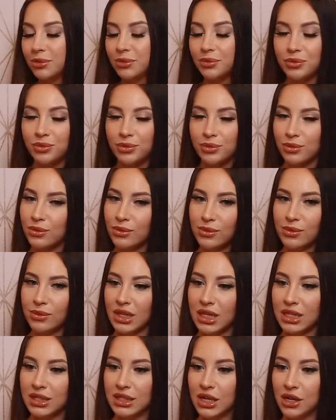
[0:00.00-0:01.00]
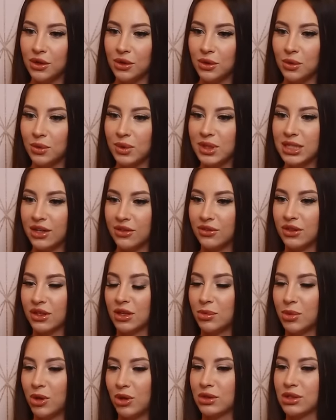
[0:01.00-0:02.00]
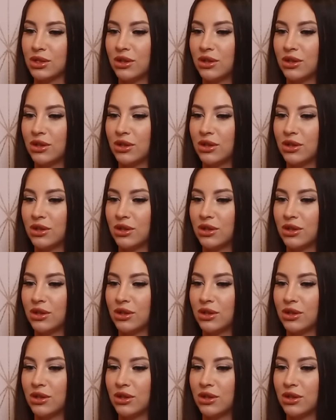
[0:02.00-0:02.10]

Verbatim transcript: yeah. yeah so we definitely poked